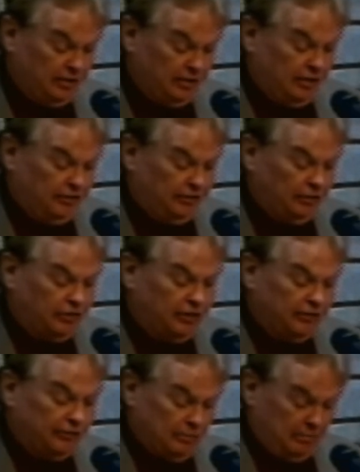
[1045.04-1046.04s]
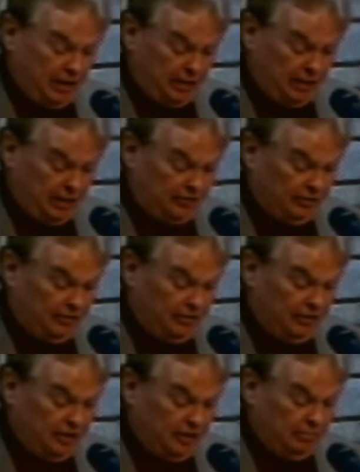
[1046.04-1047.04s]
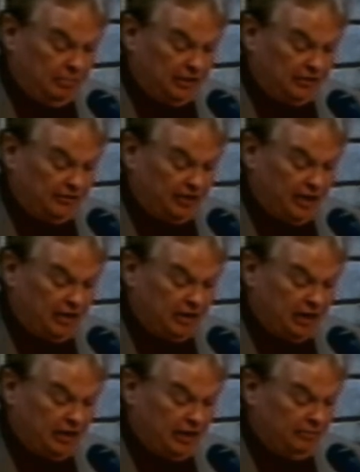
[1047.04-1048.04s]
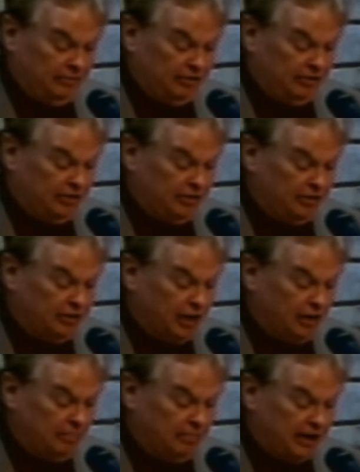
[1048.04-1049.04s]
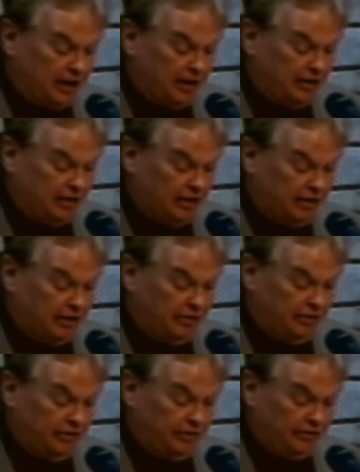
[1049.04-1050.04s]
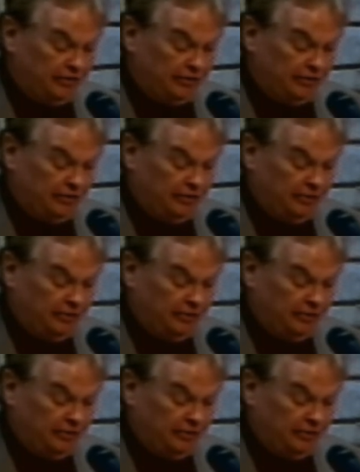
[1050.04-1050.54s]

So different medicine, but same aim, to cure our pain, our illness.